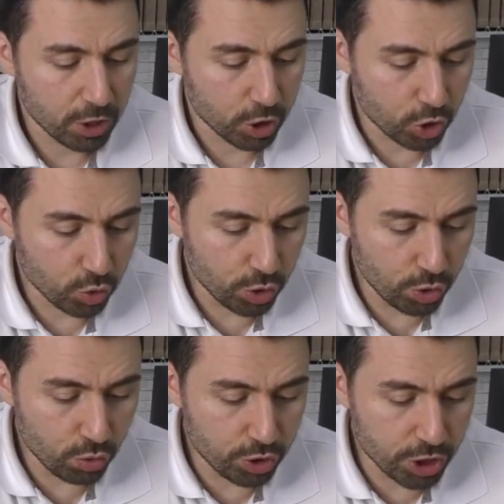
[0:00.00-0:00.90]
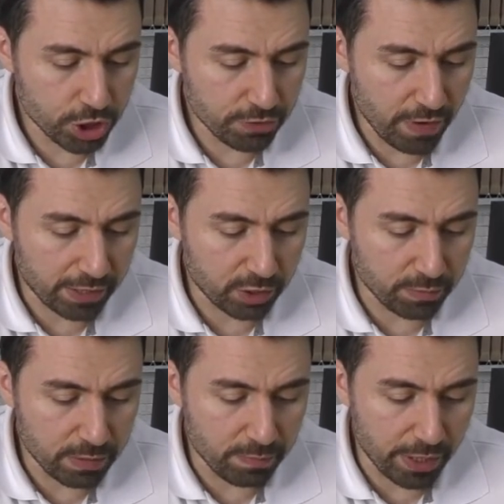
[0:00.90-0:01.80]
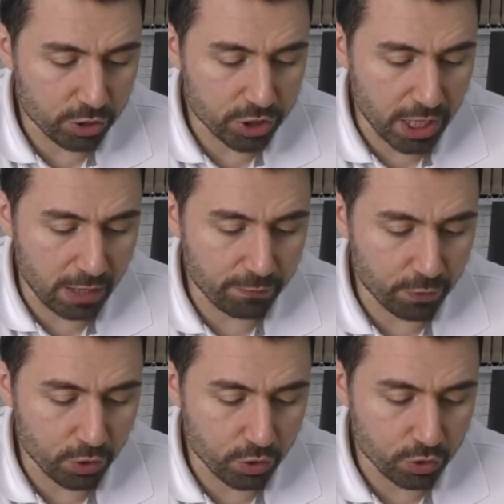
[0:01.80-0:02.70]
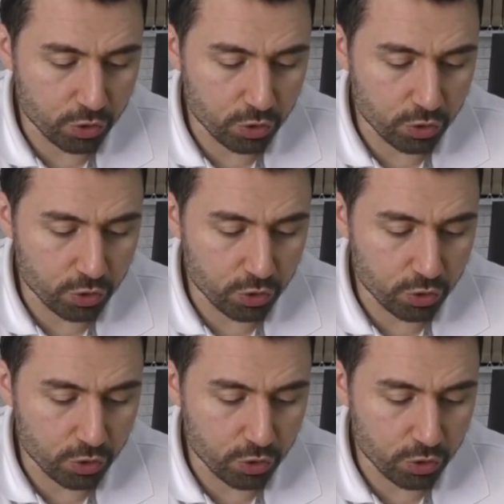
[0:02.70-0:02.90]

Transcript: Do you gingivectomy by yourself or